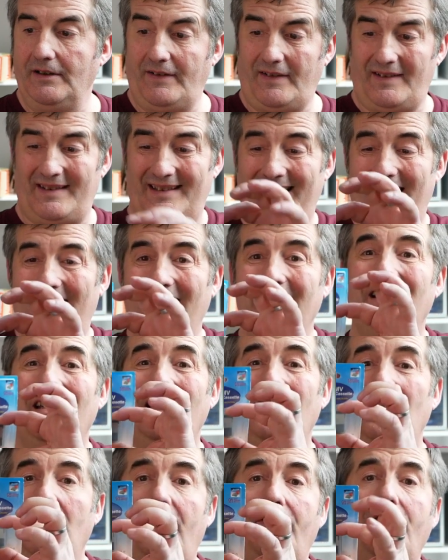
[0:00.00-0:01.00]
It's
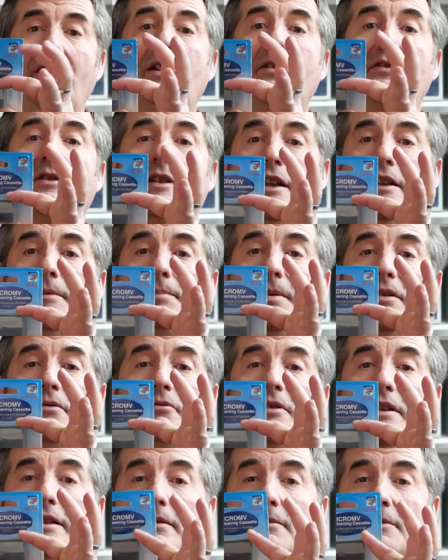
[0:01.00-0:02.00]
tiny. It's videotape as
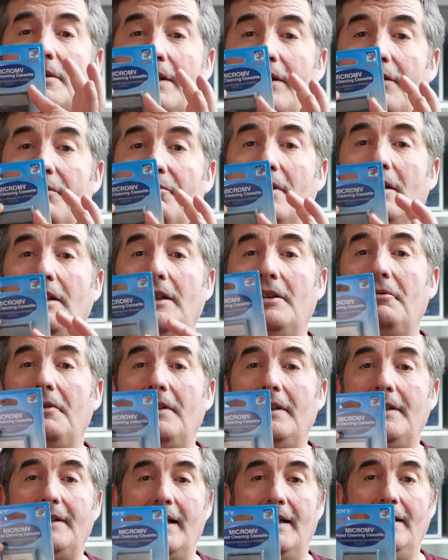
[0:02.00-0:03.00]
well. But it's really,
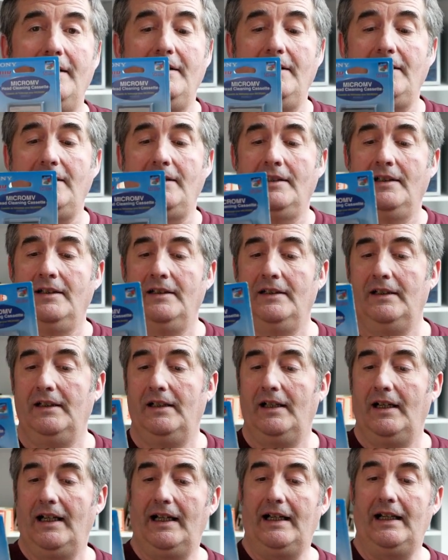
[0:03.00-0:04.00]
really tiny.
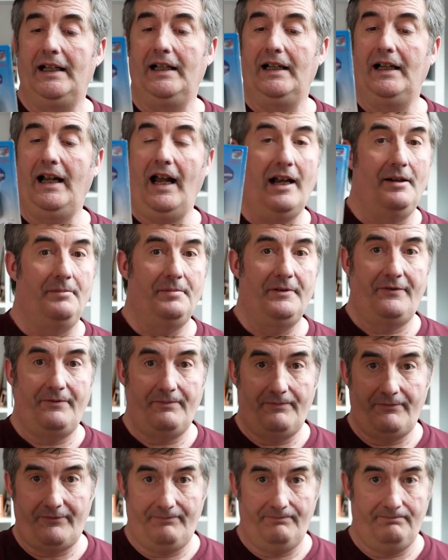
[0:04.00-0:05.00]
I'll be
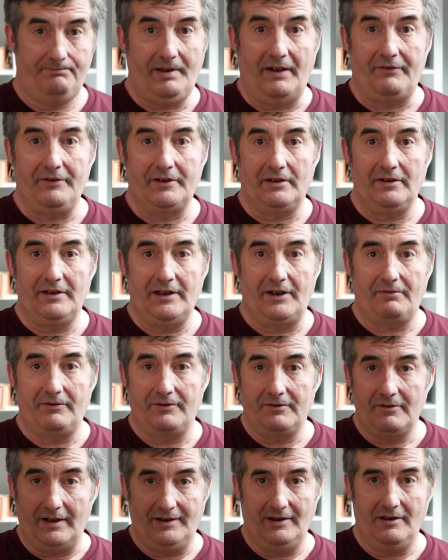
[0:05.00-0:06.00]
perfectly honest
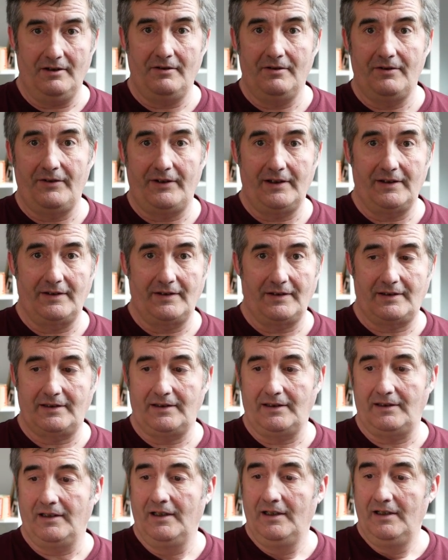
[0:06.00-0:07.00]
with you, I didn't know they
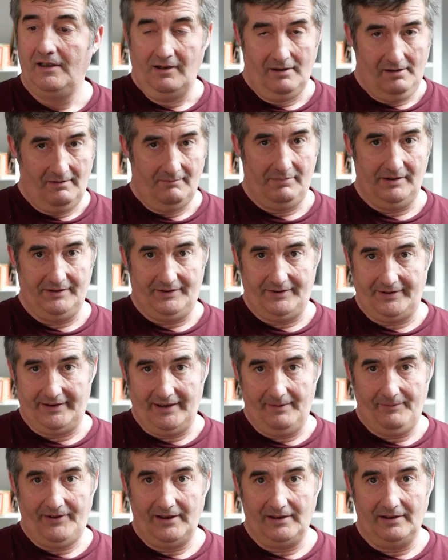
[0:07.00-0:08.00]
existed, but
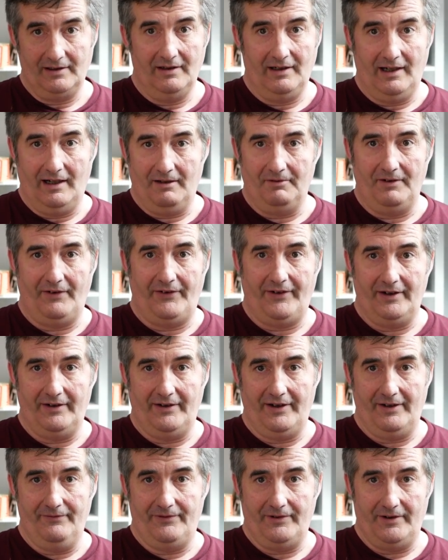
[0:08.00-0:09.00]
same thing, I will sell
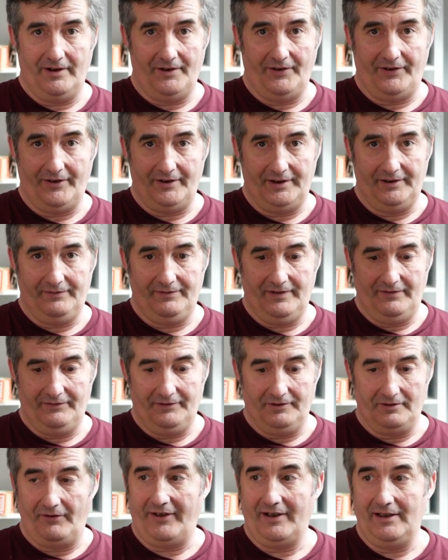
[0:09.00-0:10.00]
them for
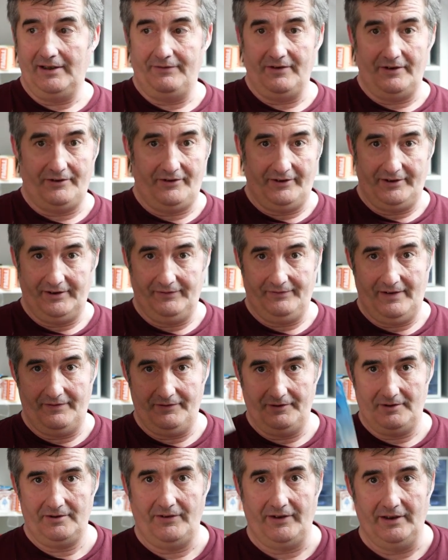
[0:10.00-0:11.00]
€35, sell it for
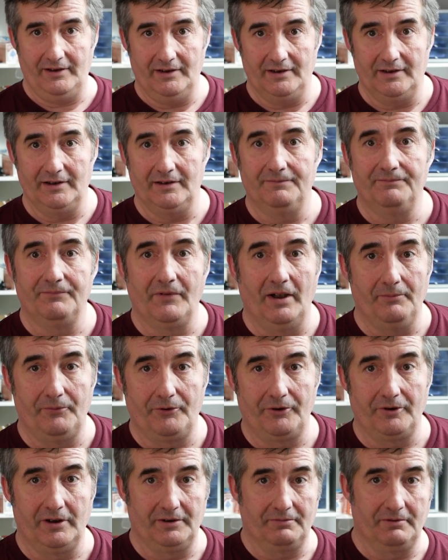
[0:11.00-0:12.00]
€35, and I'm
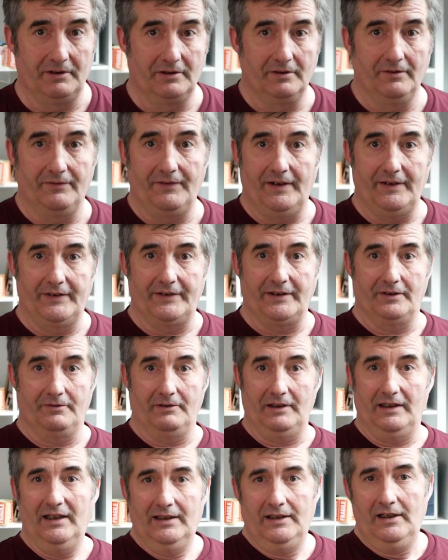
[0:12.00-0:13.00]
sure it will go fast as
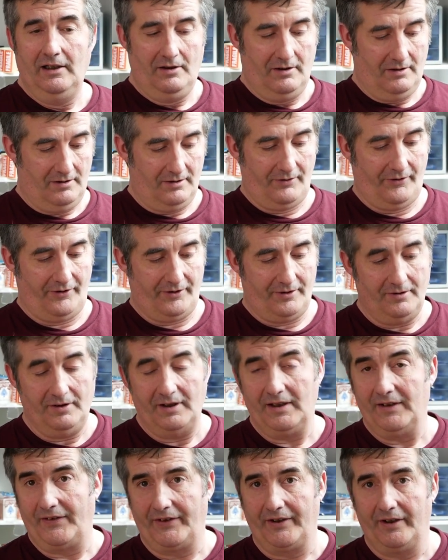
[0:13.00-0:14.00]
well, although
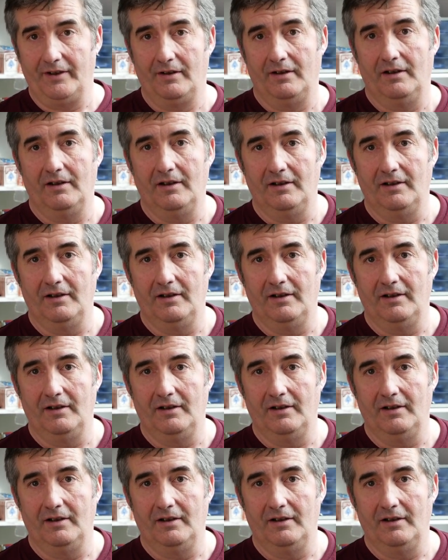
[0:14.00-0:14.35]
it's